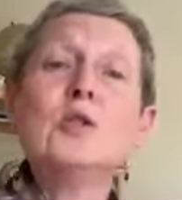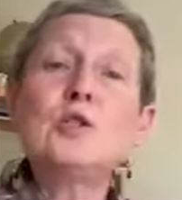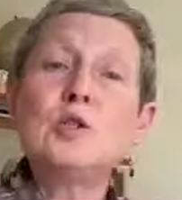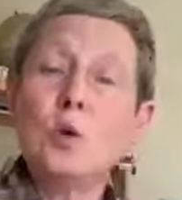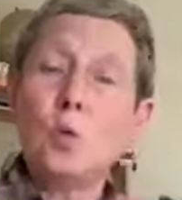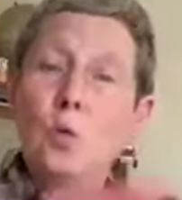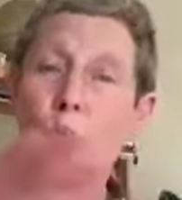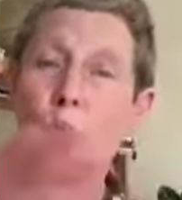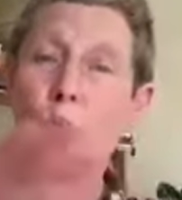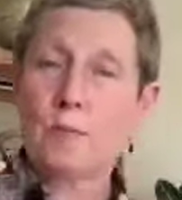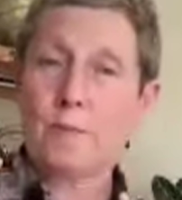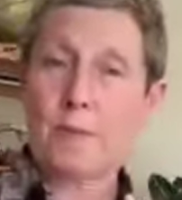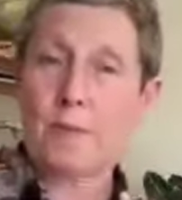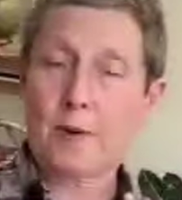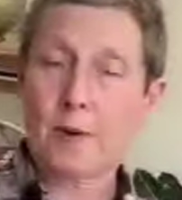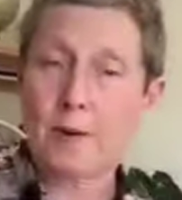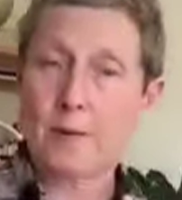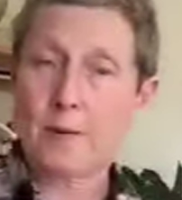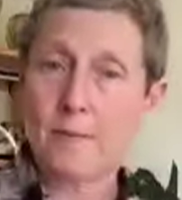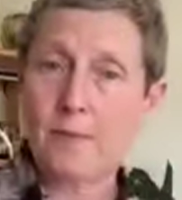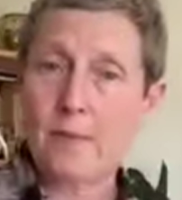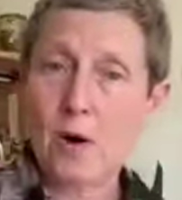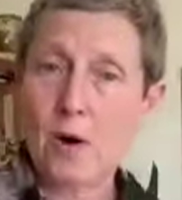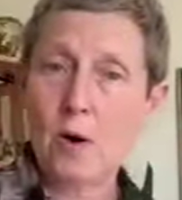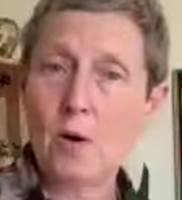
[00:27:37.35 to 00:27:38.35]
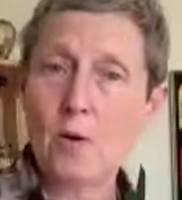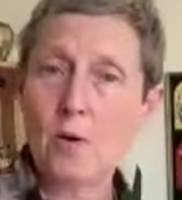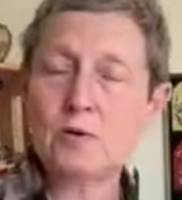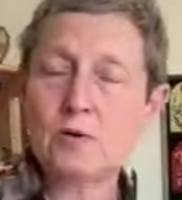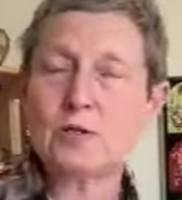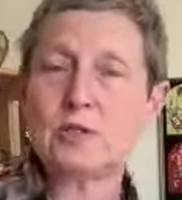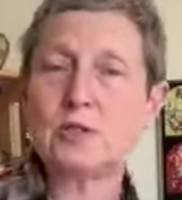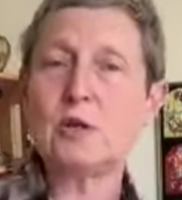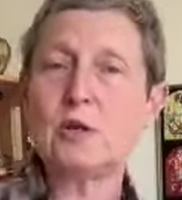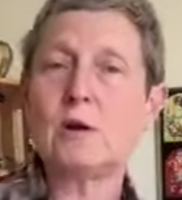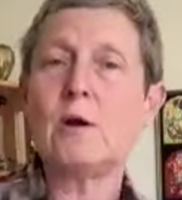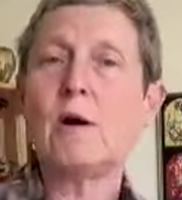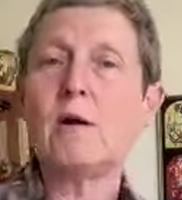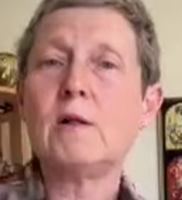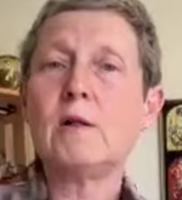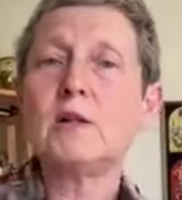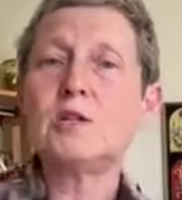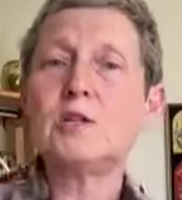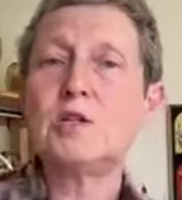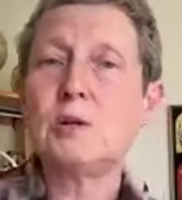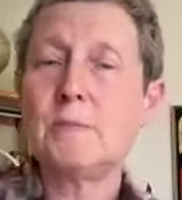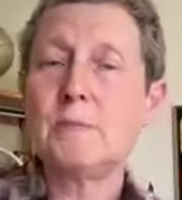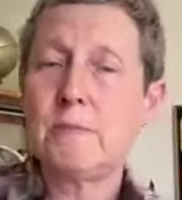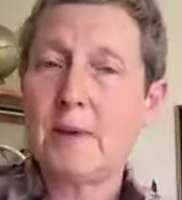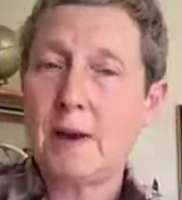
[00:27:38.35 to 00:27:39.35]
So, what promotes the
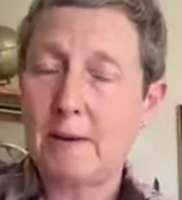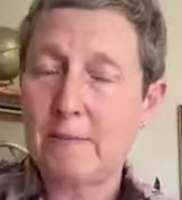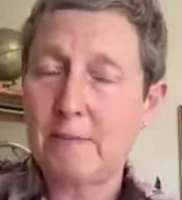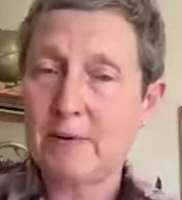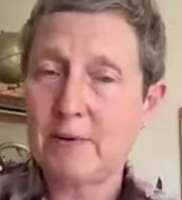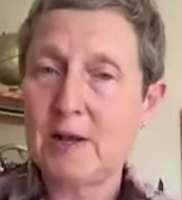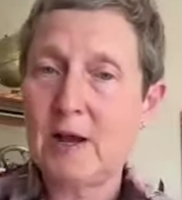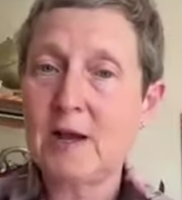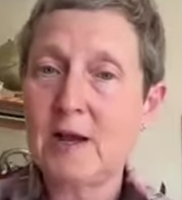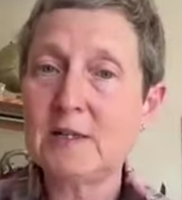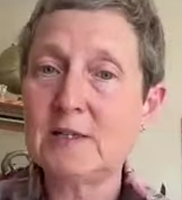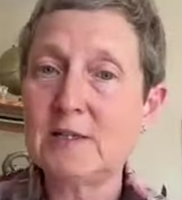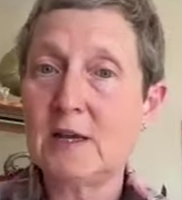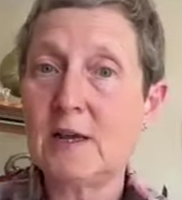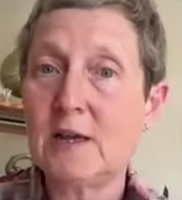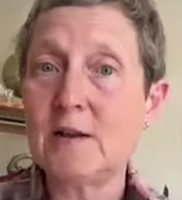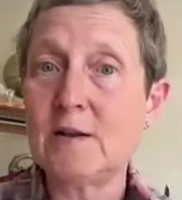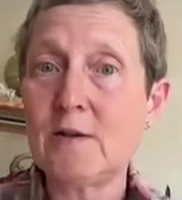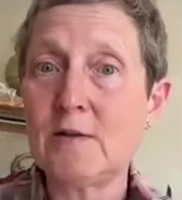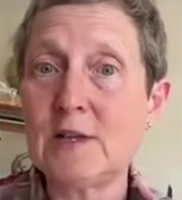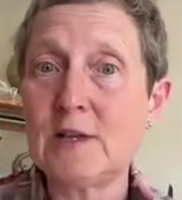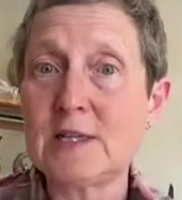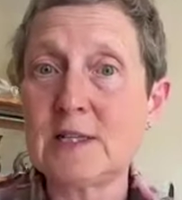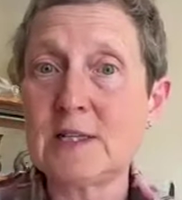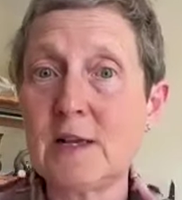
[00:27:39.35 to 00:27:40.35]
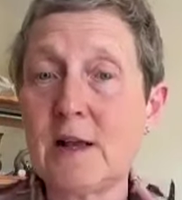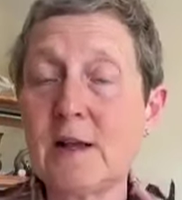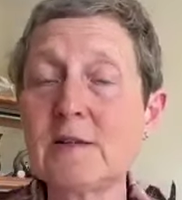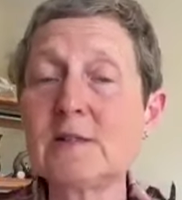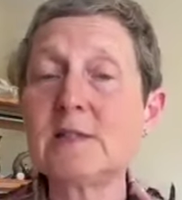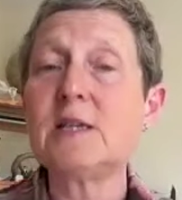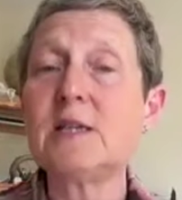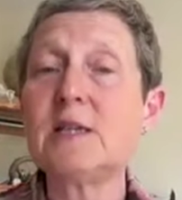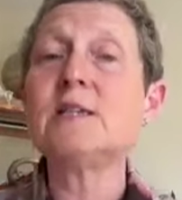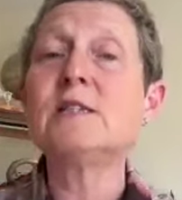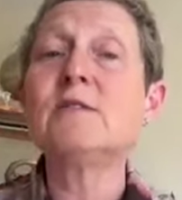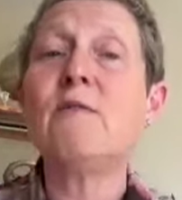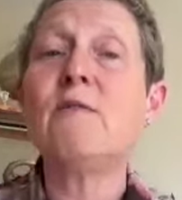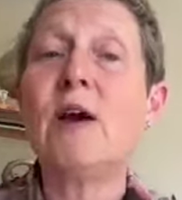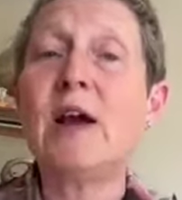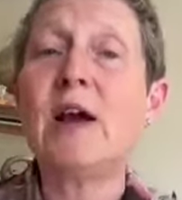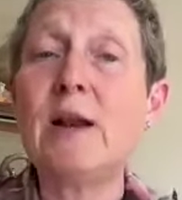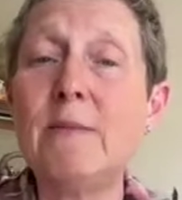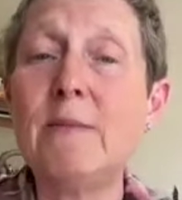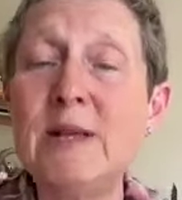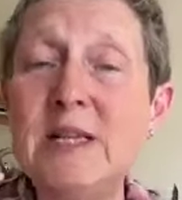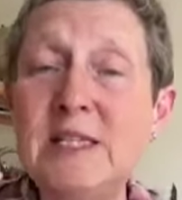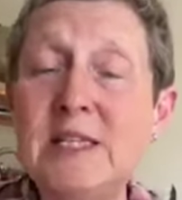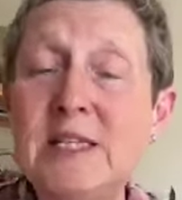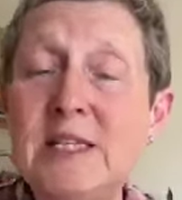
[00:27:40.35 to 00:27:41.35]
collagen peptides into the cells is
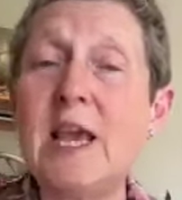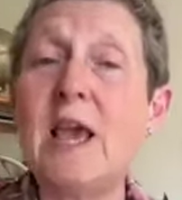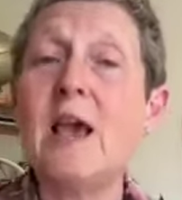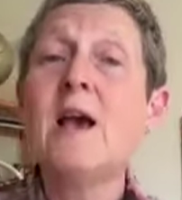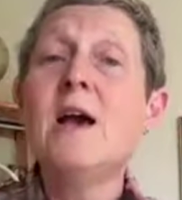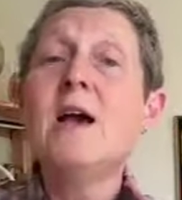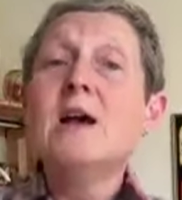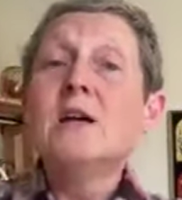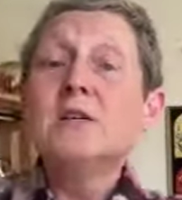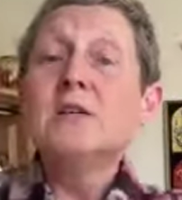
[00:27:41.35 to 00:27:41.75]
vitamin C.